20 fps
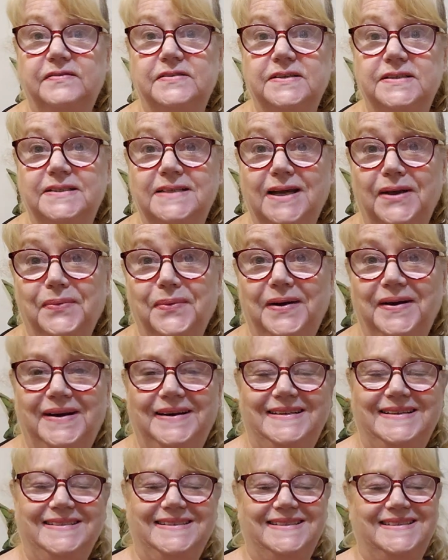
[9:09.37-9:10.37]
to stay where it
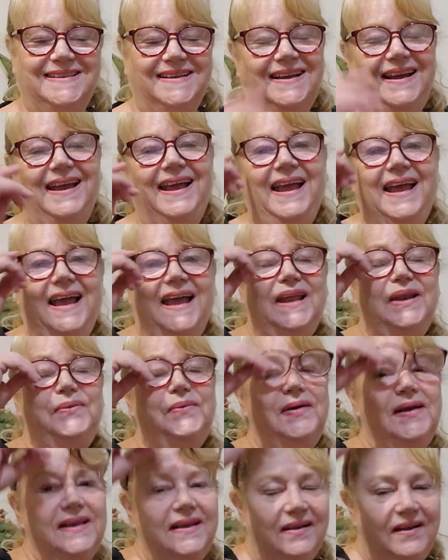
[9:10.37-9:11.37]
is.
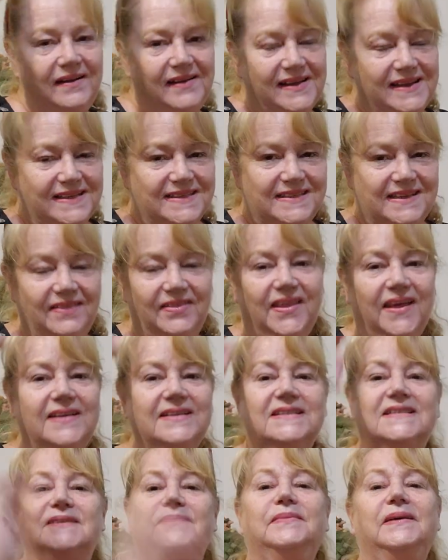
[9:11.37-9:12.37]
Anyway, guys,
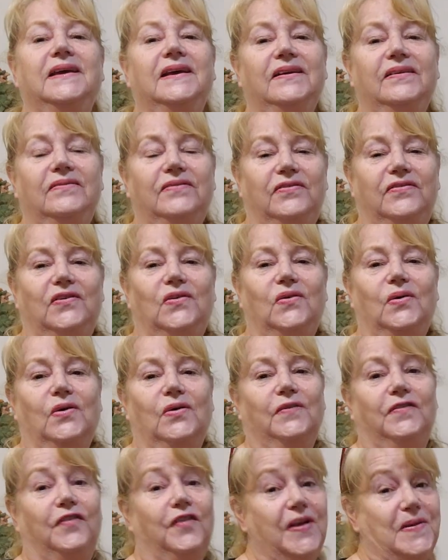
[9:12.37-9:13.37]
that's me for
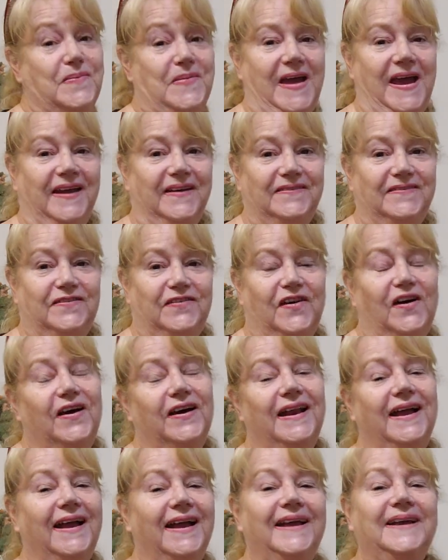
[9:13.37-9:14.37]
Free Pattern
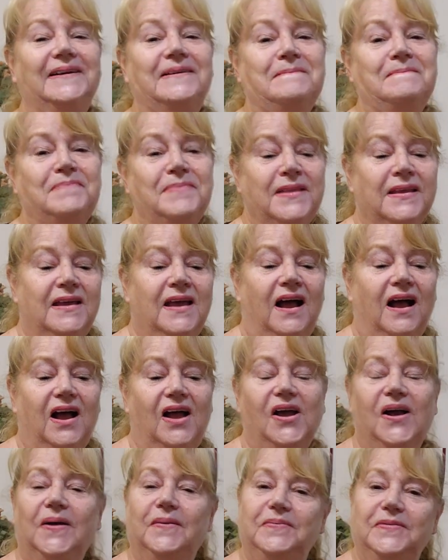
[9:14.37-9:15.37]
Friday. I
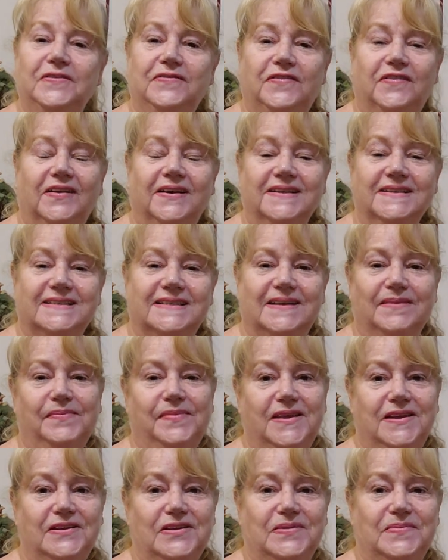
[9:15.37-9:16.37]
hope you find
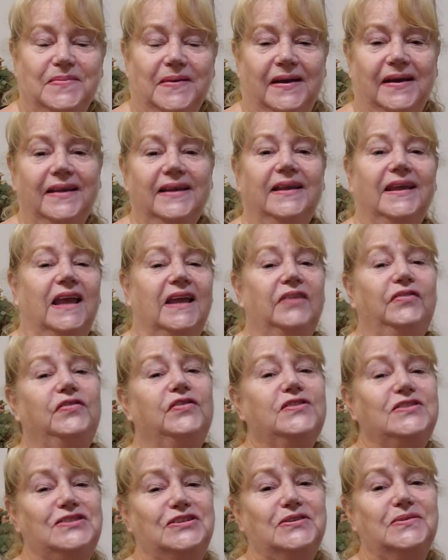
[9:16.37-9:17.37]
something you make. If
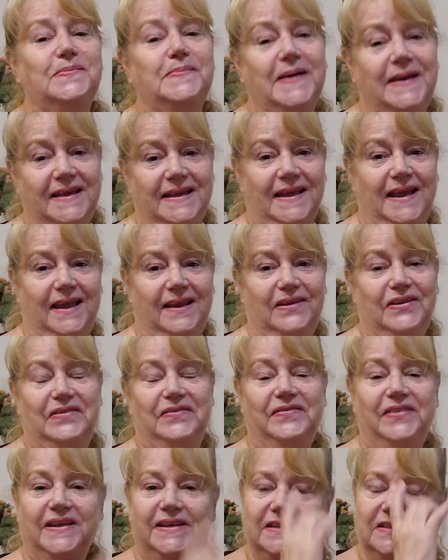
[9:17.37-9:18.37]
you do make any of
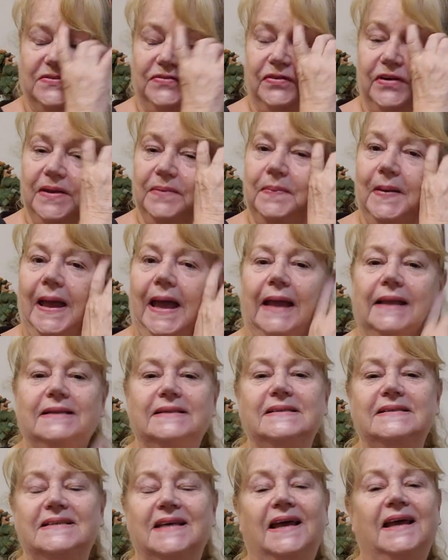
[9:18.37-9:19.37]
these free
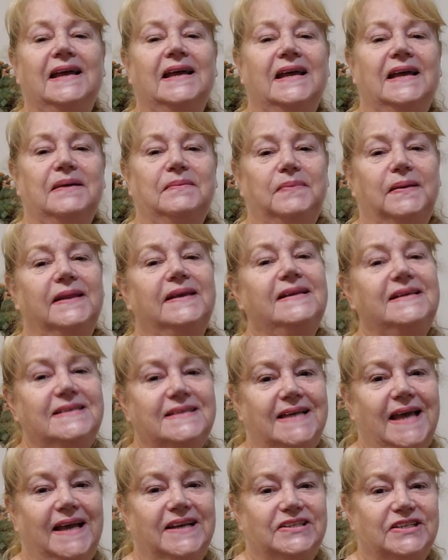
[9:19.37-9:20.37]
patterns, please
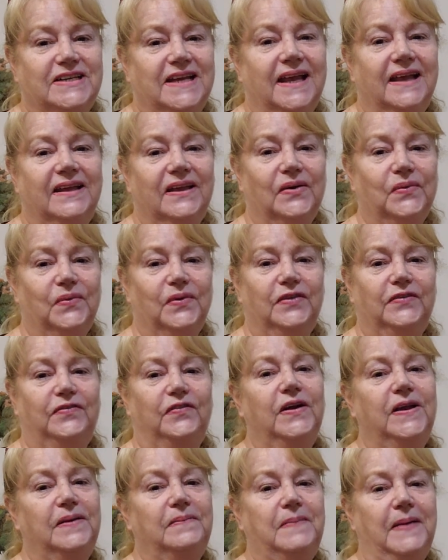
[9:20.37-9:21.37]
hashtag it with
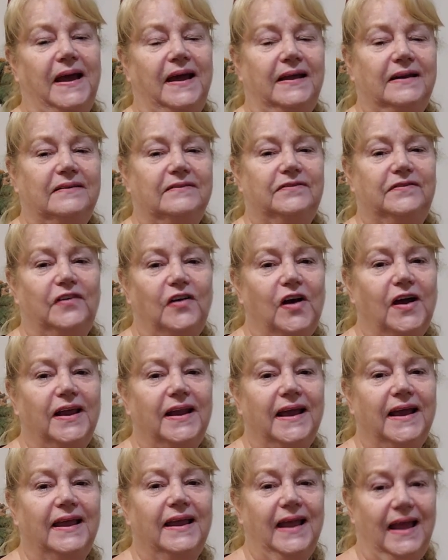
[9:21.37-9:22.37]
Free Pattern
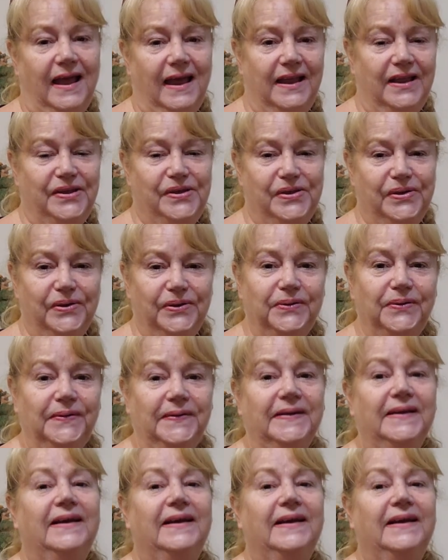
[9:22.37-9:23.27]
Friday AU,